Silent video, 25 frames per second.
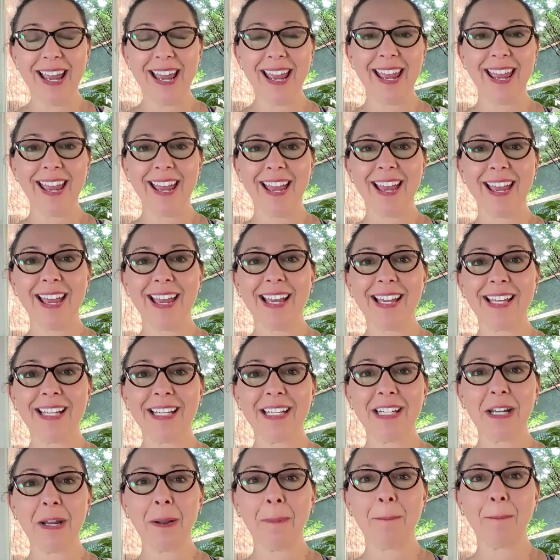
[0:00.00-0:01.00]

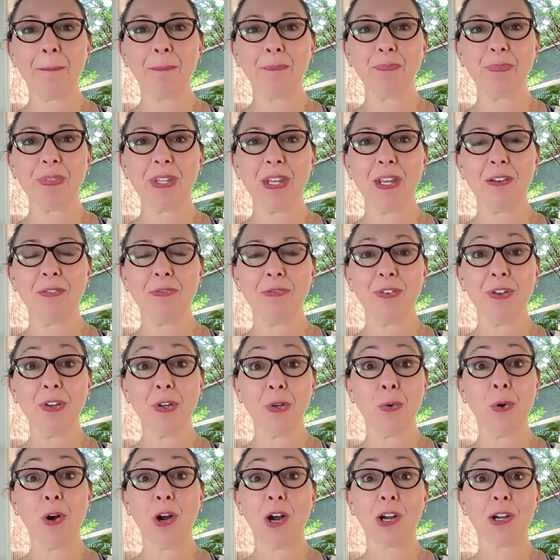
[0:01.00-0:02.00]
And if
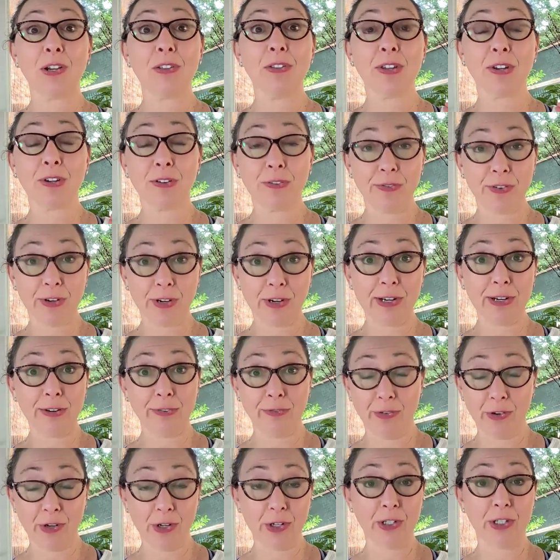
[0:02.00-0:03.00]
you are their very
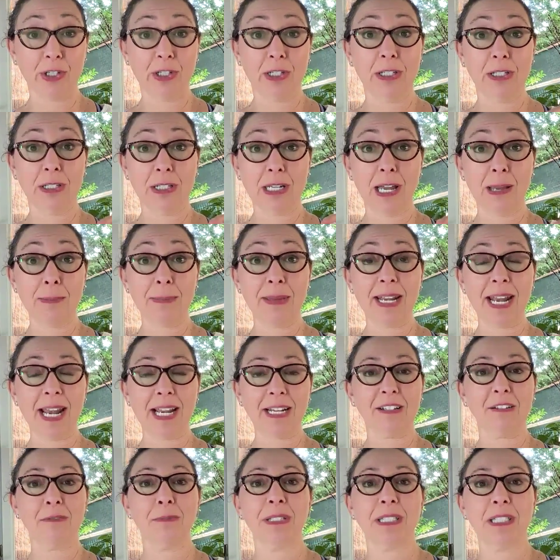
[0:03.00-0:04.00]
first diamond
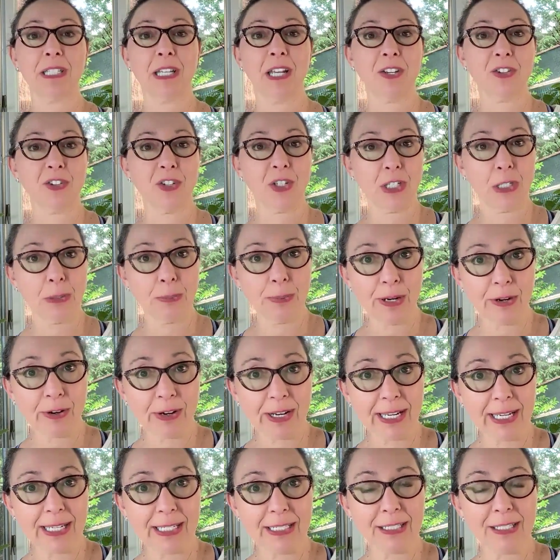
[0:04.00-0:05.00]
active massage
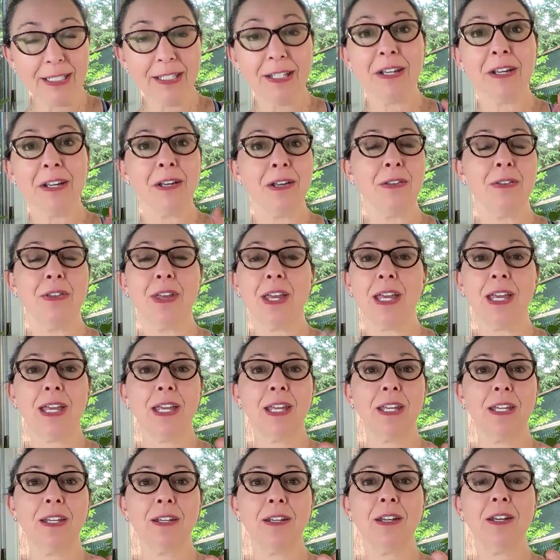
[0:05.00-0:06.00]
experience,
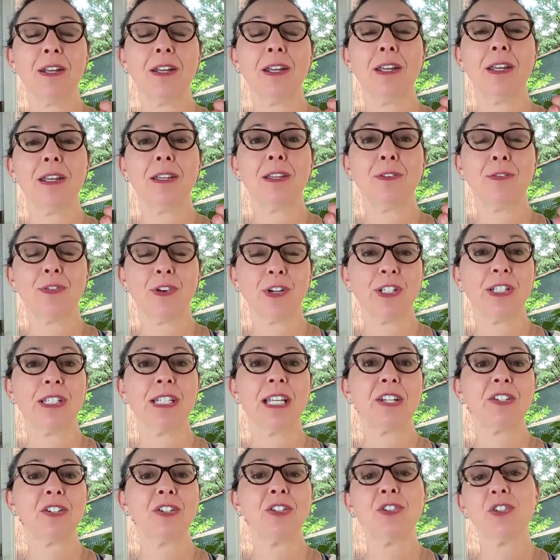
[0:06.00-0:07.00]
then the first
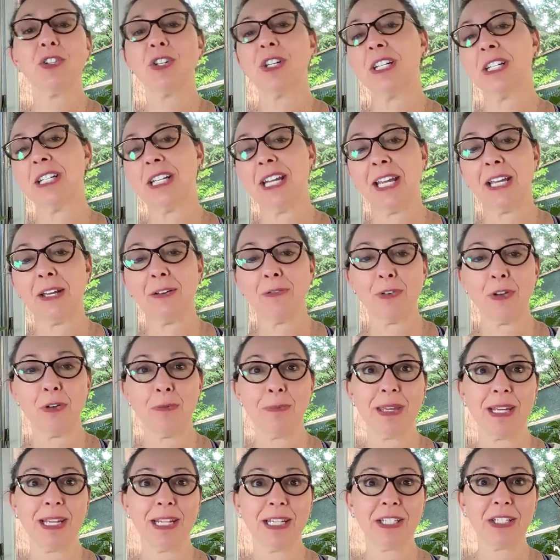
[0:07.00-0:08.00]
session, you're going to take a
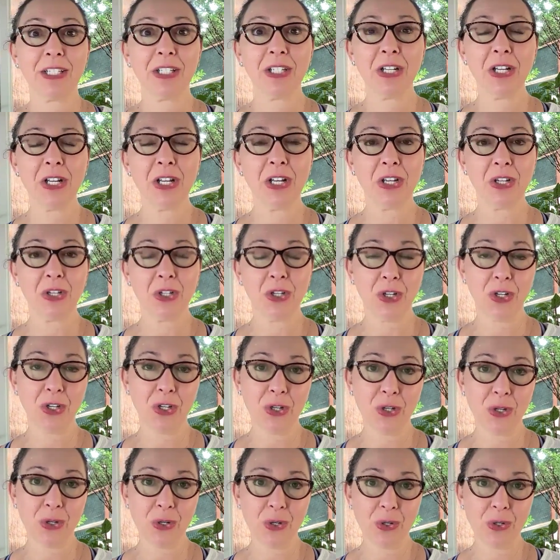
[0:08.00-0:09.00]
few minutes
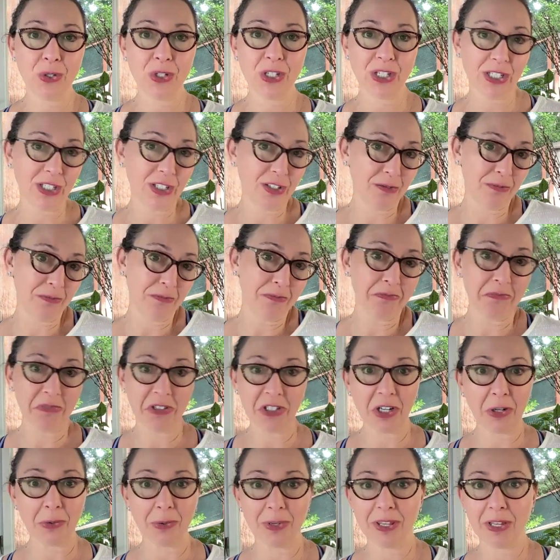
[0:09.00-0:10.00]
to just
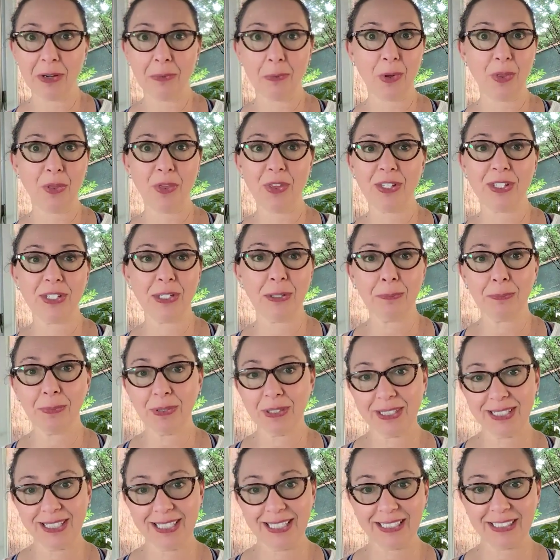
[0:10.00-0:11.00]
share with them what the
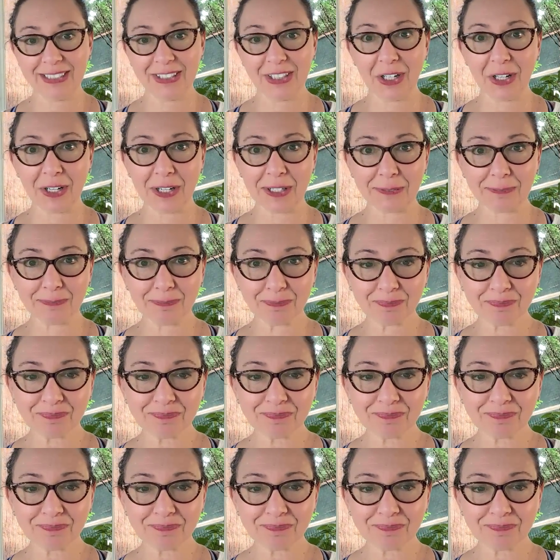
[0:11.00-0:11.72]
simple six are.